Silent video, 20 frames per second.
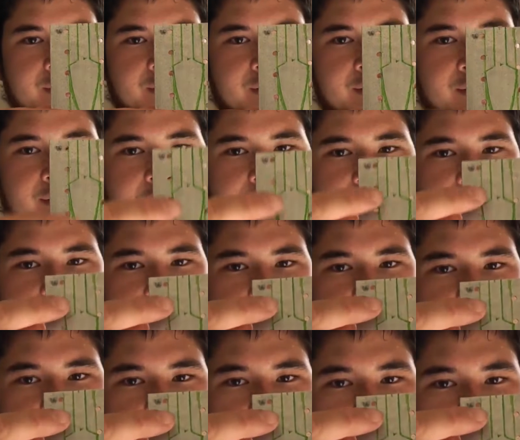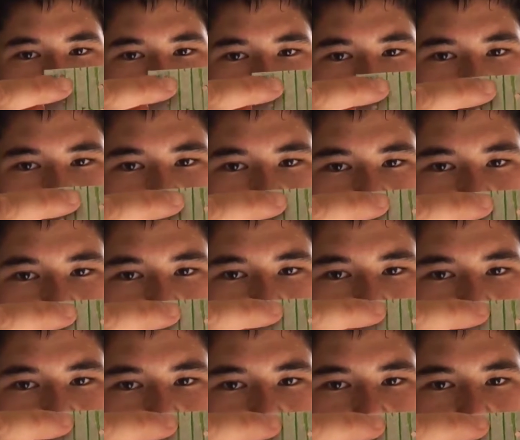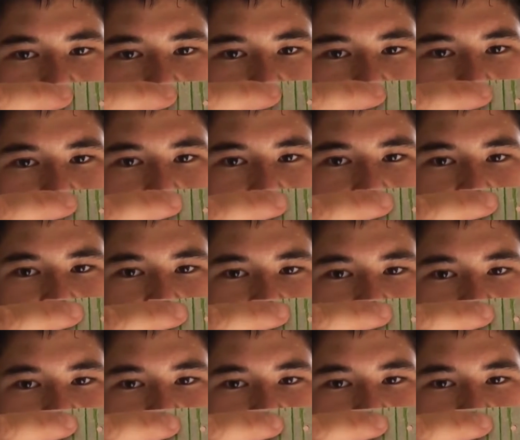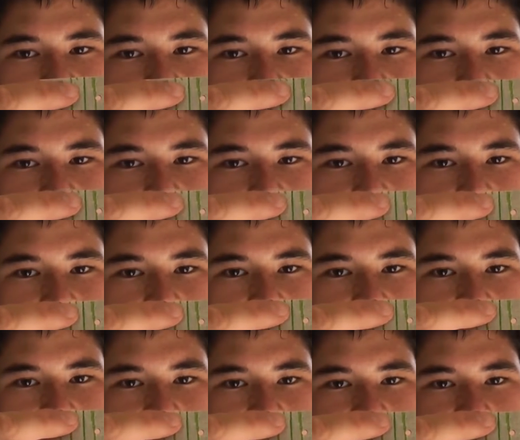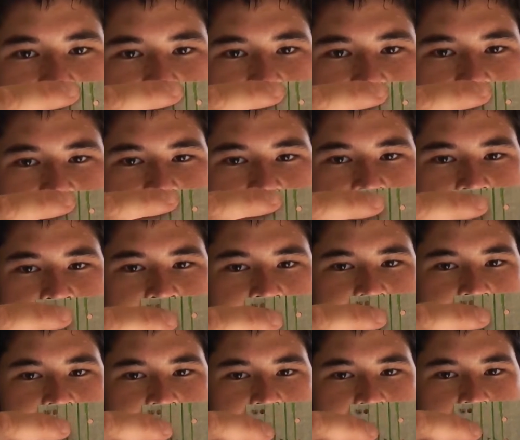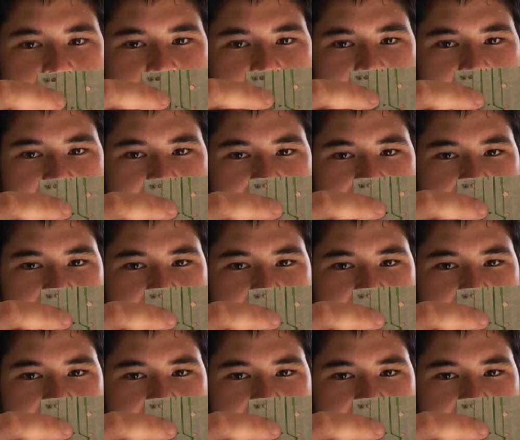inches, and then this is 5/16 of an inch wide.